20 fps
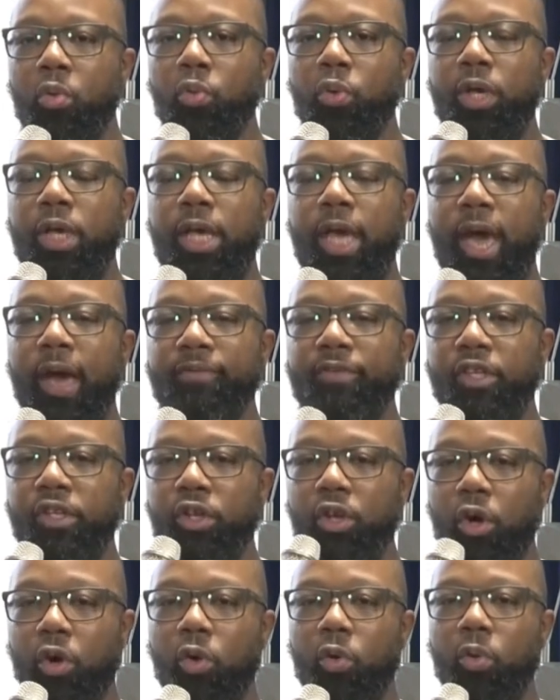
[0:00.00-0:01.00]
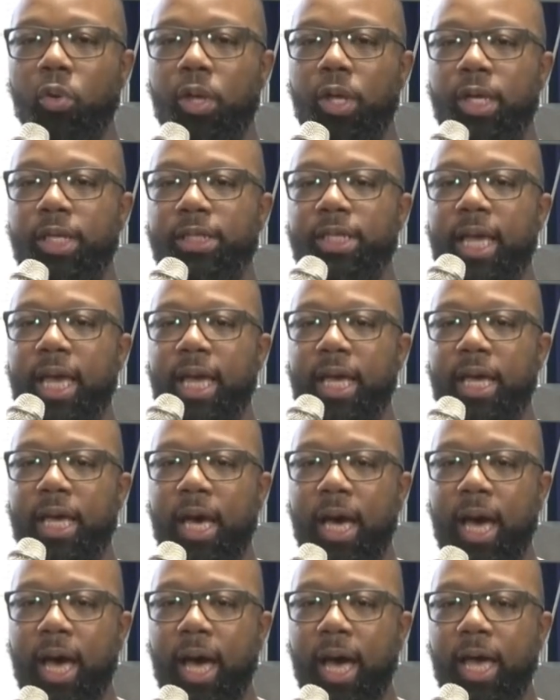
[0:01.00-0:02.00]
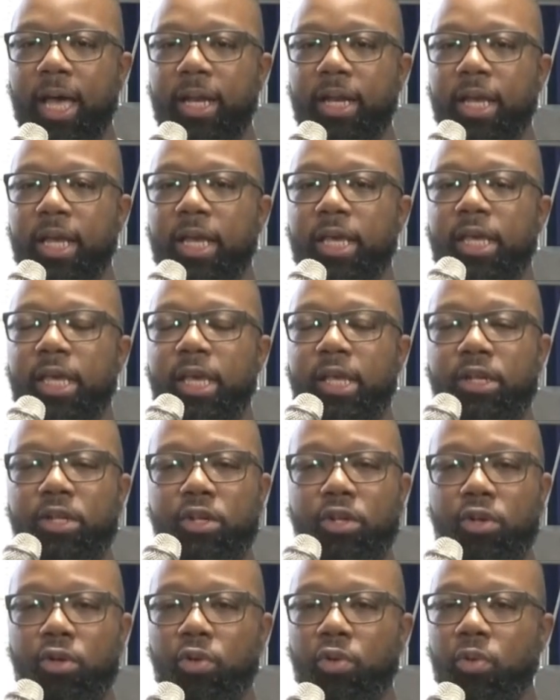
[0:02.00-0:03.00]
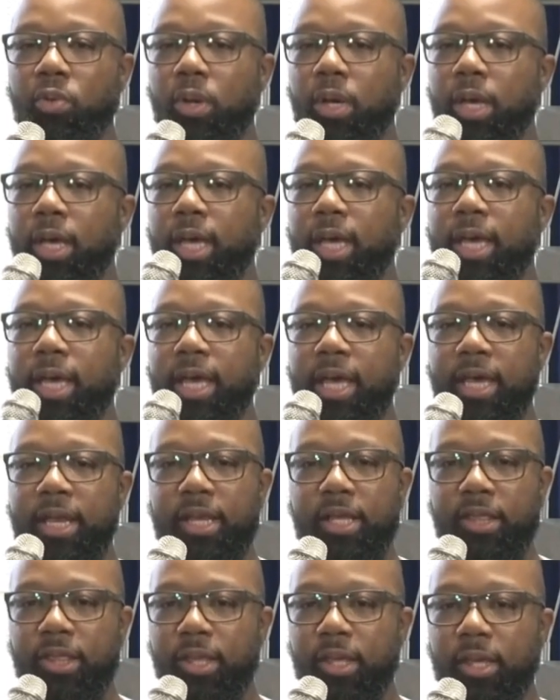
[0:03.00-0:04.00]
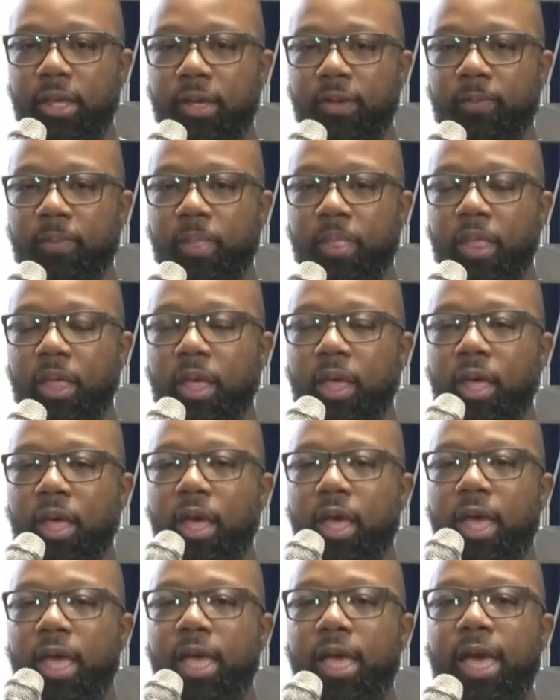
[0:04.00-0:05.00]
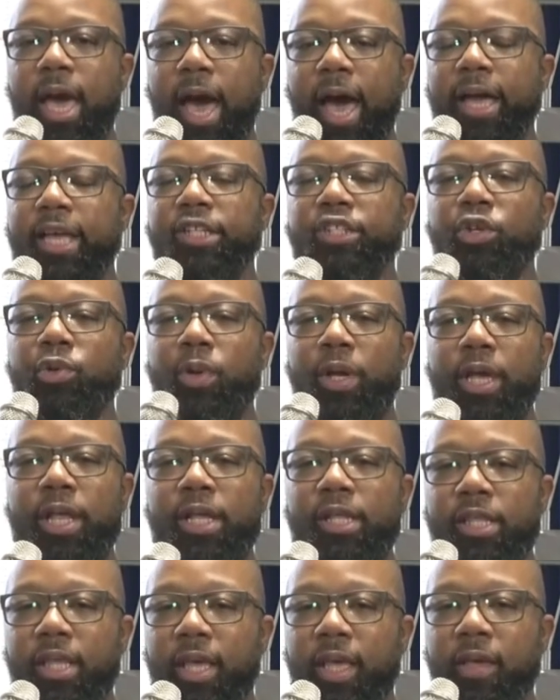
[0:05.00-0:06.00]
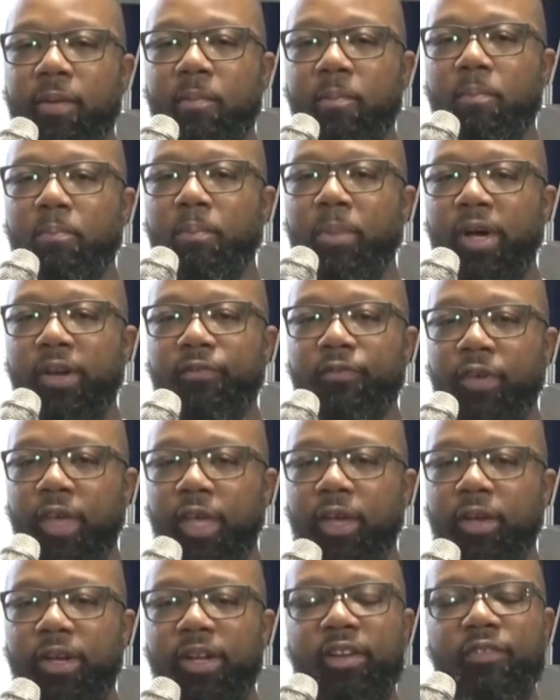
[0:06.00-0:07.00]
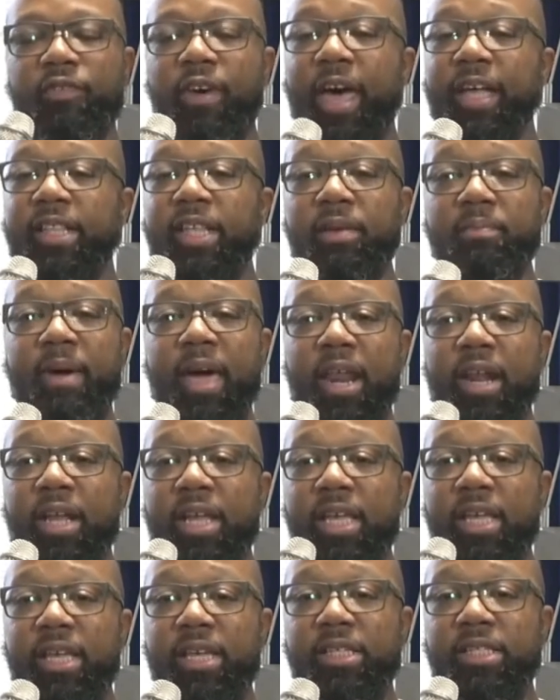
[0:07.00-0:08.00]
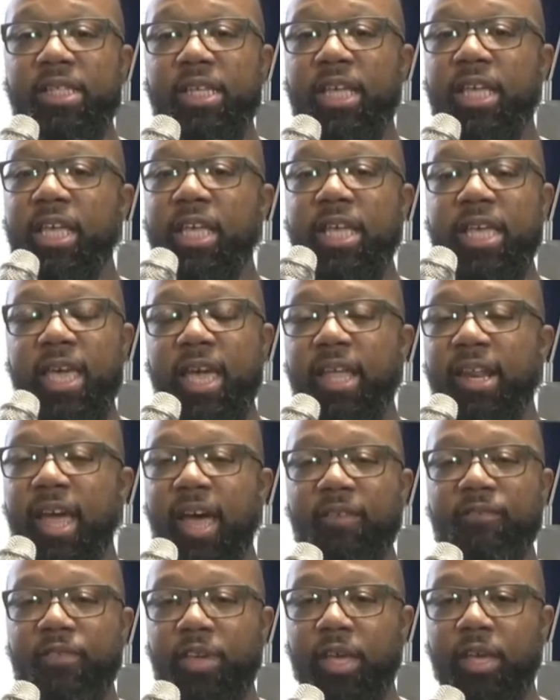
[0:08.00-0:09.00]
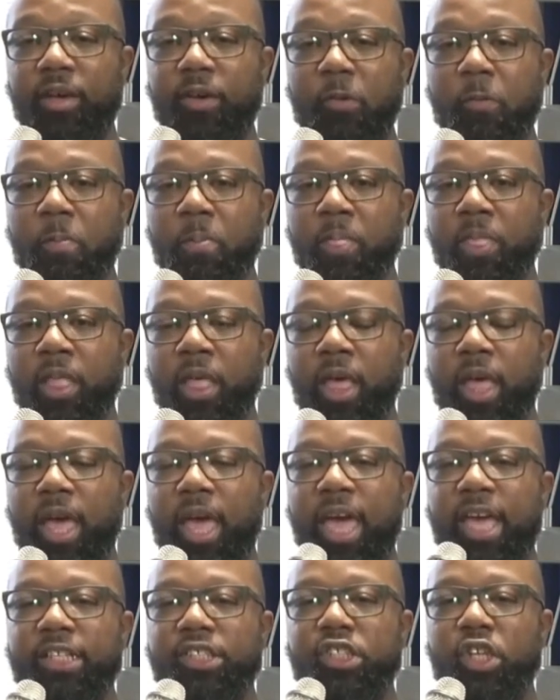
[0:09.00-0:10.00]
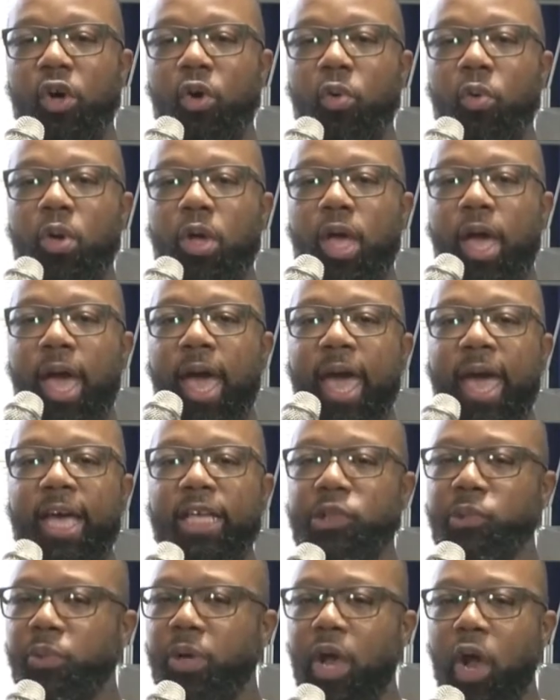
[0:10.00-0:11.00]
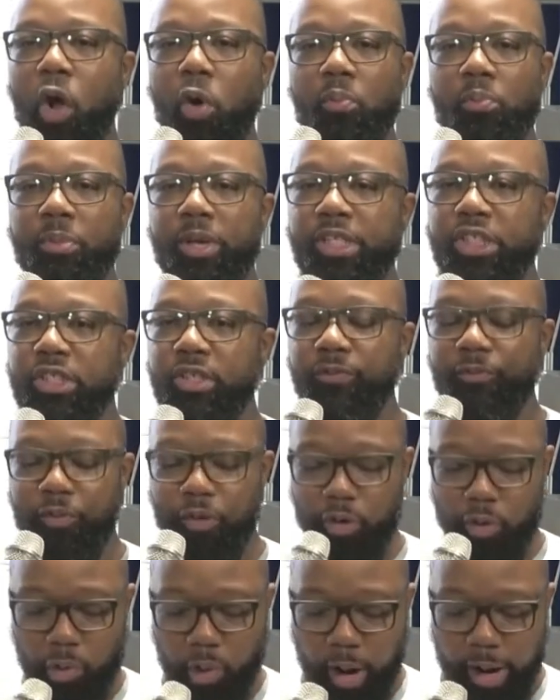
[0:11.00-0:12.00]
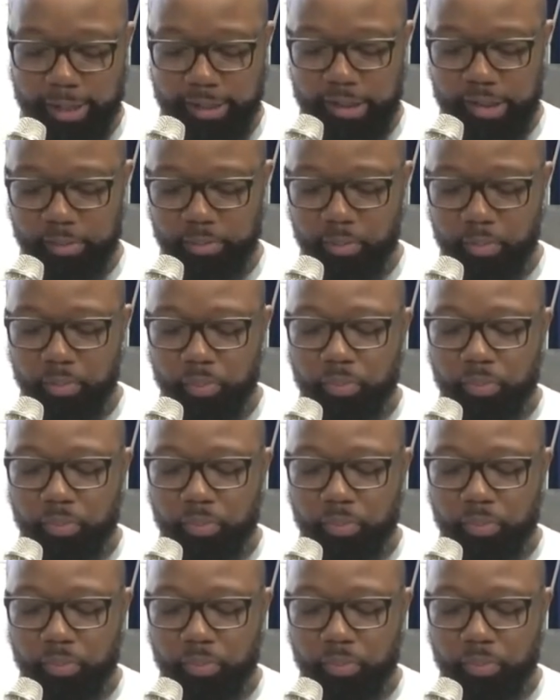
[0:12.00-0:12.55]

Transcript: we have to know that God can do anything. God can do anything but fail. And the fact of the matter is, he cannot fail. And so as we are on mission for Christ,